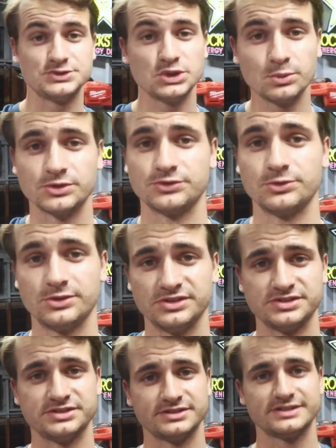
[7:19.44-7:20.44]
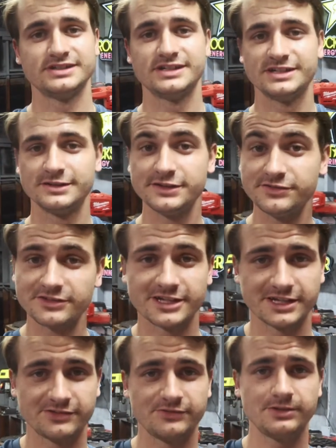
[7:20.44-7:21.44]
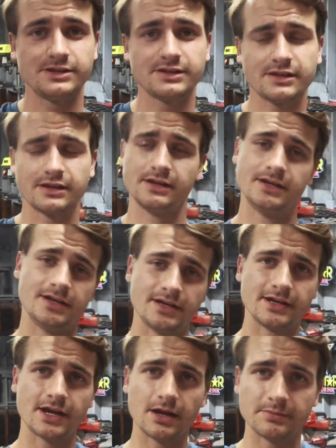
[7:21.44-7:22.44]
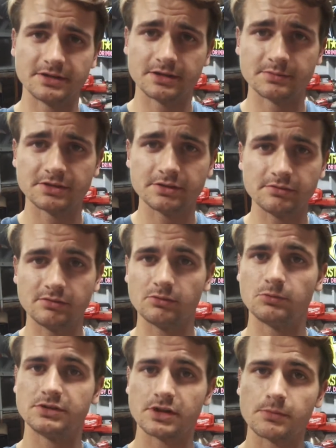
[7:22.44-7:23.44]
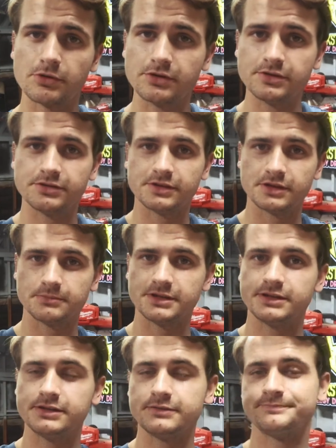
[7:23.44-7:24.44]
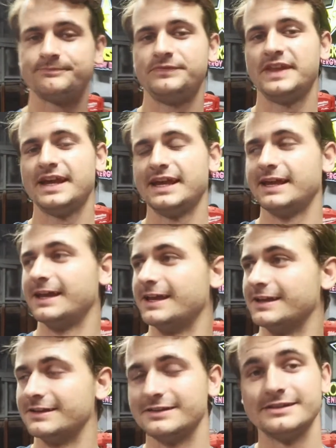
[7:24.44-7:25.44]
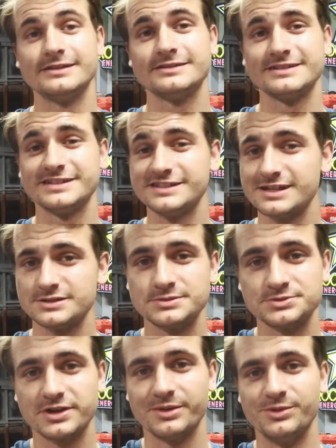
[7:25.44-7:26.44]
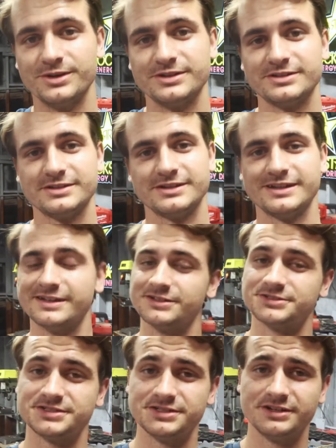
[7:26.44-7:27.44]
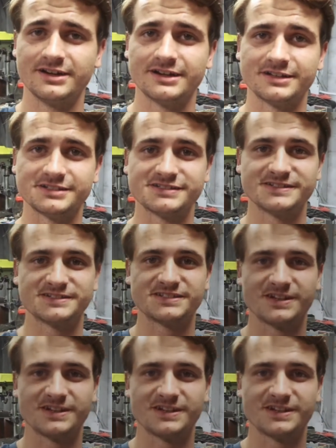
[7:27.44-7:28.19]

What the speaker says: you so much for watching. Leave a like if you did. Comment down below what turbo do you think I'm getting, and then hit that subscribe button, and I'll see you guys next